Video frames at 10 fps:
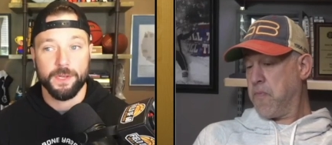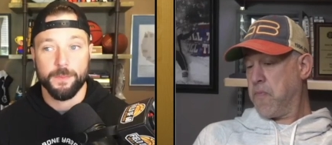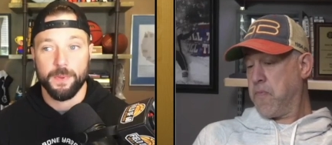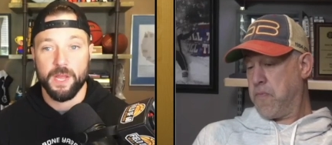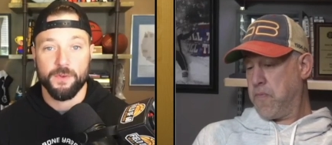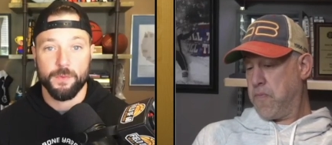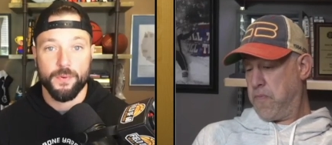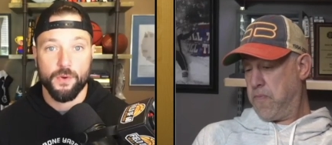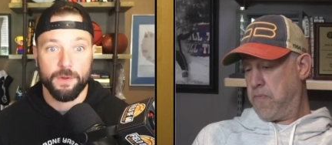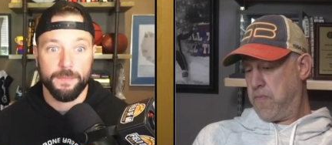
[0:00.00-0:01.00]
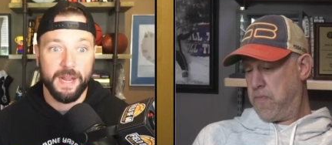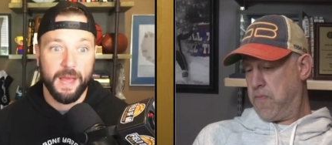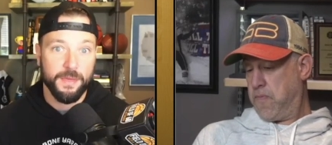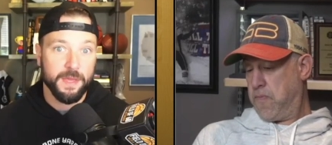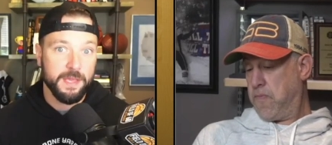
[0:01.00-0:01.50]
Speaker 1: to play for a program that I
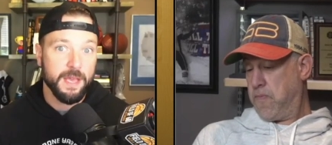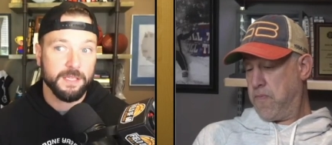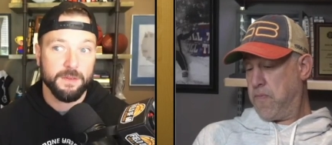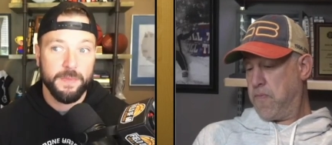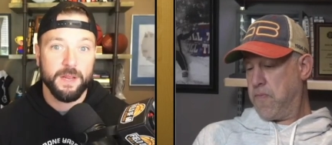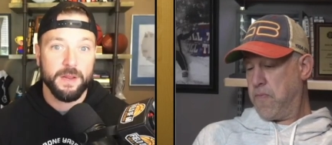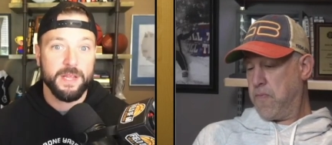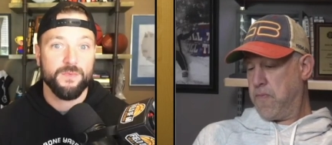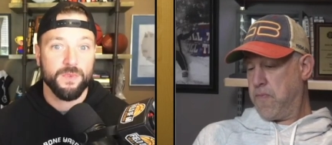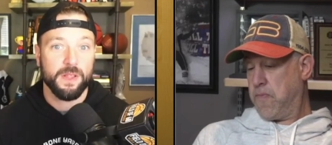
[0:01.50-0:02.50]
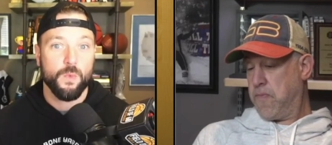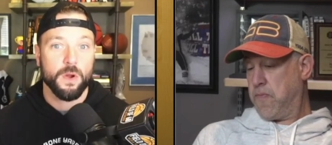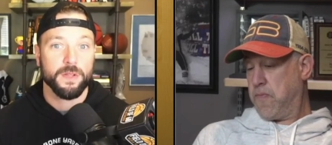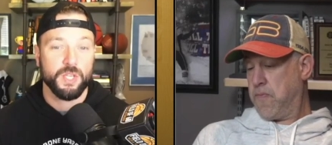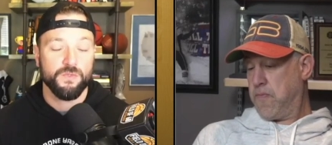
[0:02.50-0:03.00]
think he has admitted he really
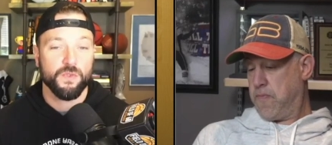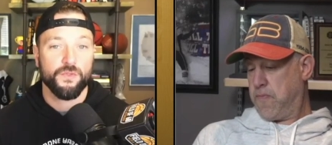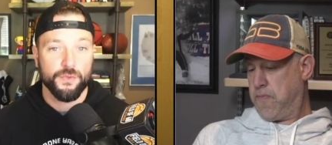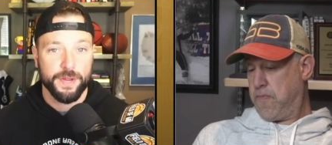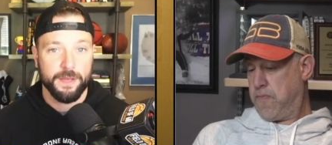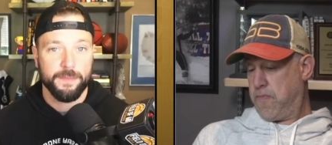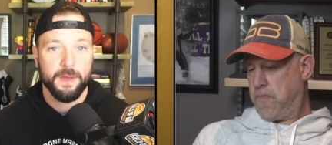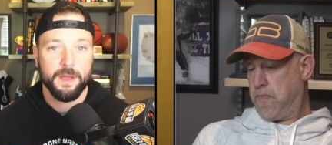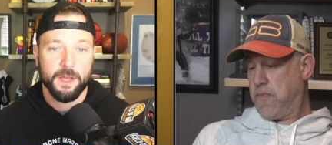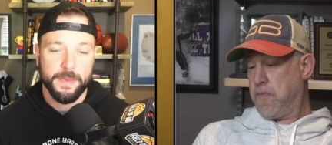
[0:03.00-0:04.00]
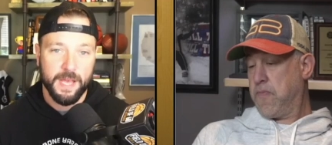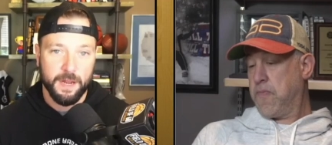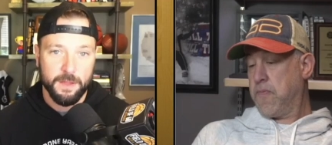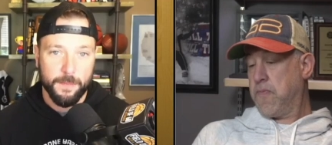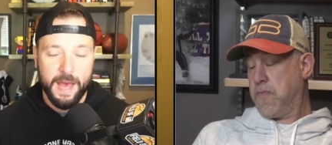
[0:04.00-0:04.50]
wanted to recruit him coming out
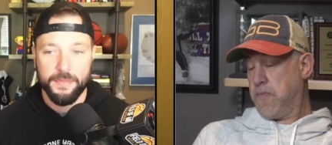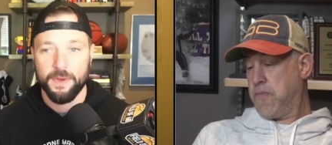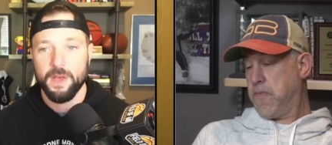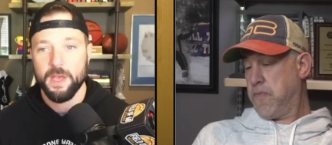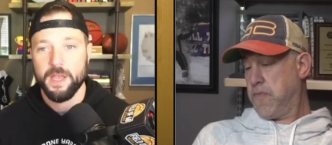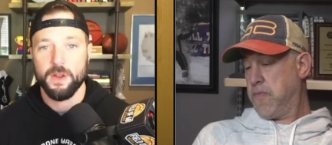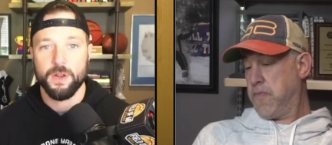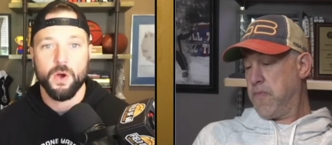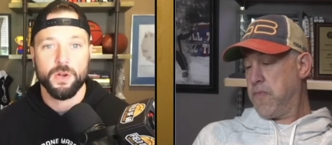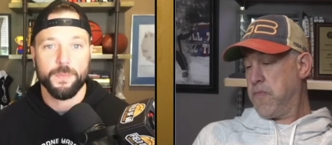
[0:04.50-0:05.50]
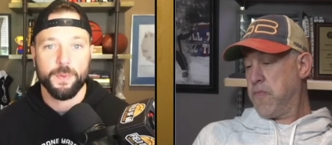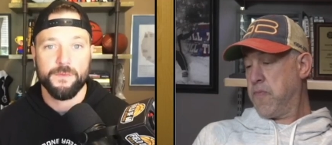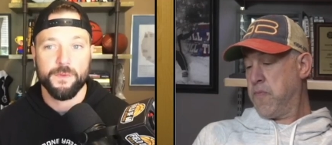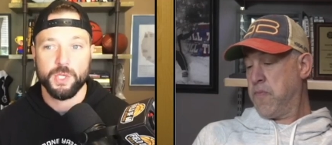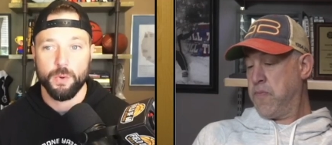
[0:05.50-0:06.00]
of DeMatha. He could have gone to play
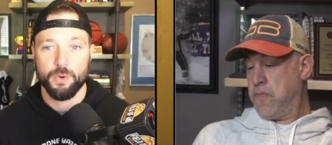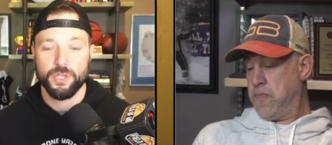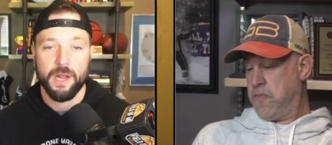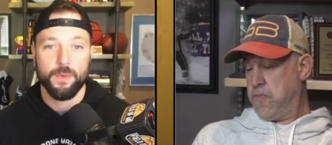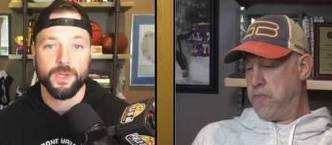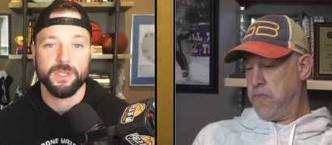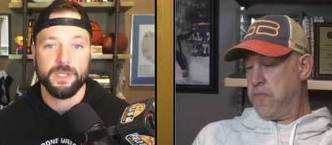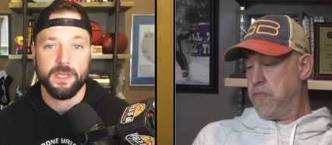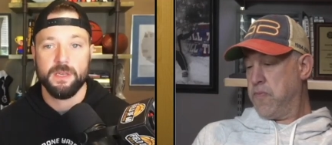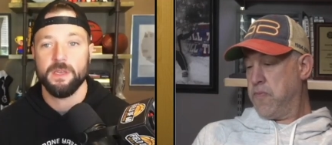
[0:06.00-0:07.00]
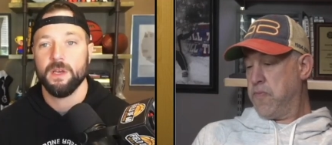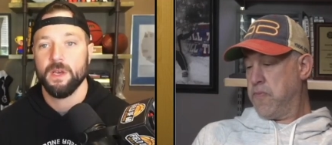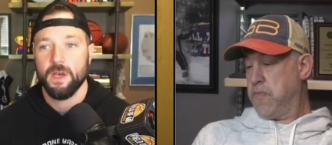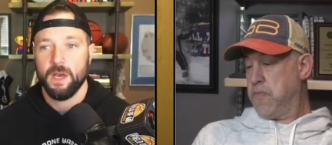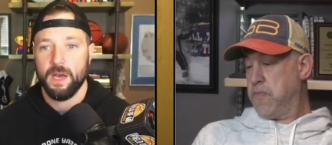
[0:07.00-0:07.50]
for Georgetown, which is the
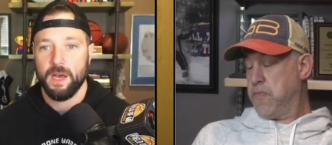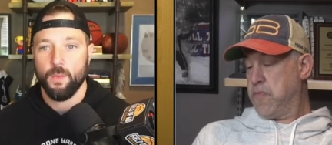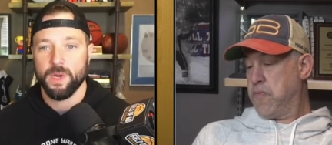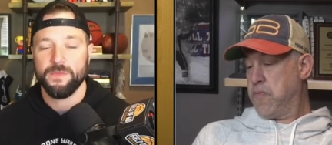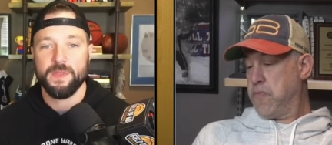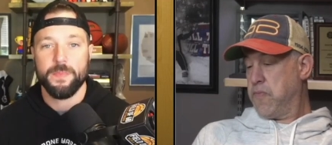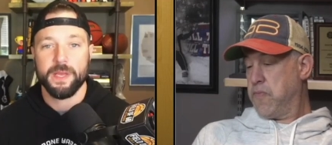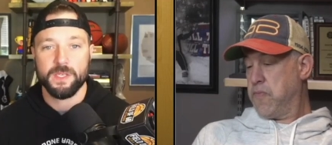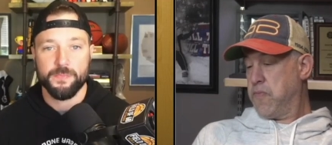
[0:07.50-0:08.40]
uh, one of the biggest